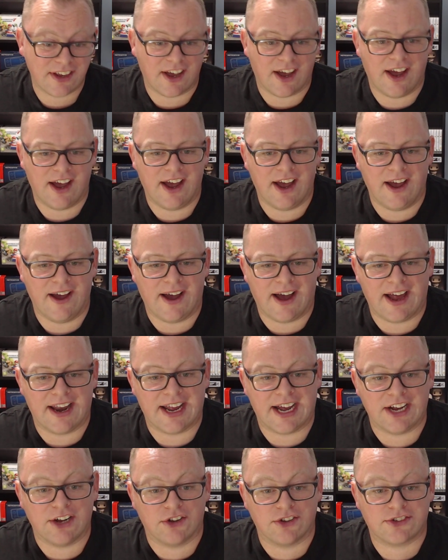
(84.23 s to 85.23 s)
and
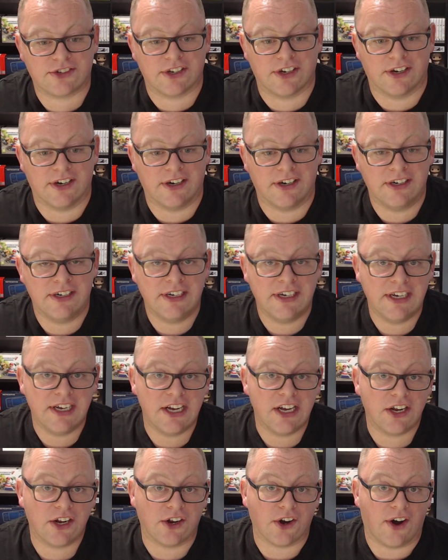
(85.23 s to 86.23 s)
I also
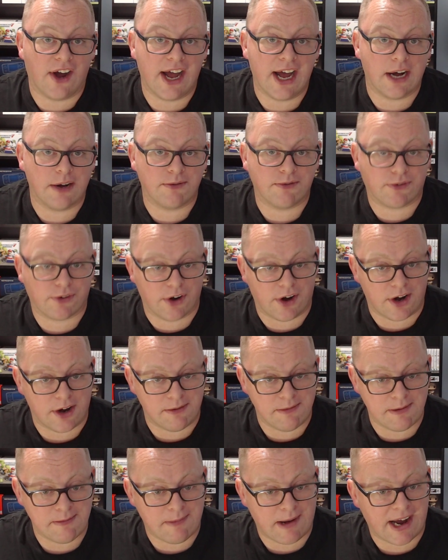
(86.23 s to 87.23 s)
got help
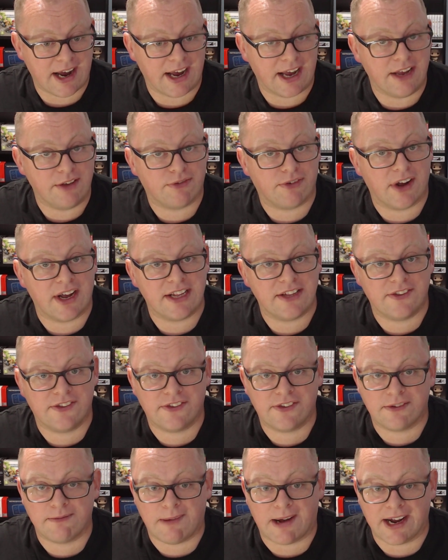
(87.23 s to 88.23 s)
from my
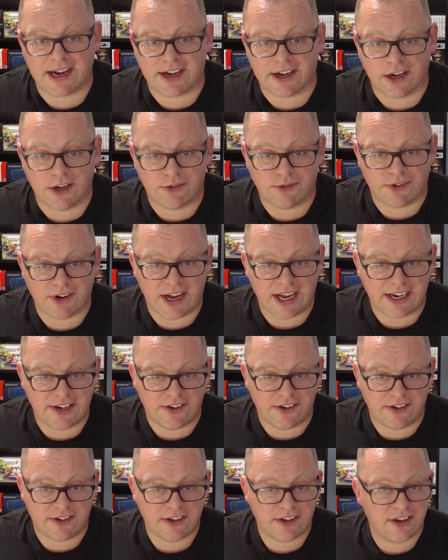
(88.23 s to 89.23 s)
friends, my
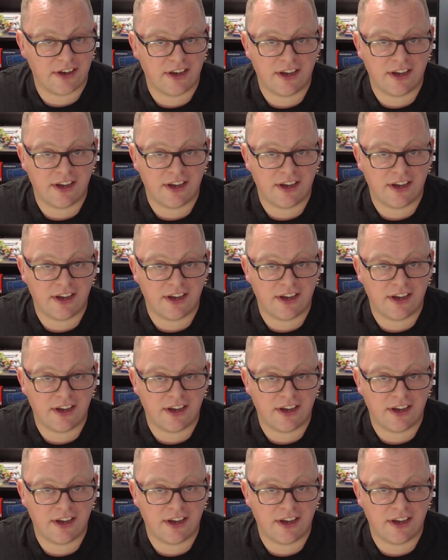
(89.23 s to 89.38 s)
girlfriend,